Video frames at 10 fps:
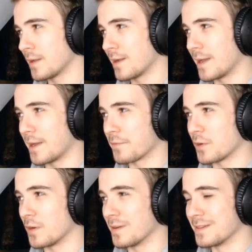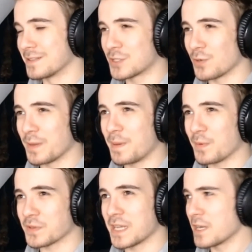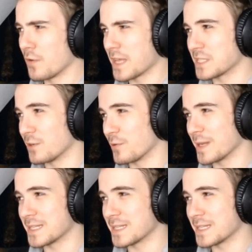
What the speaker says: And I've got so many people saying, no, that's not right.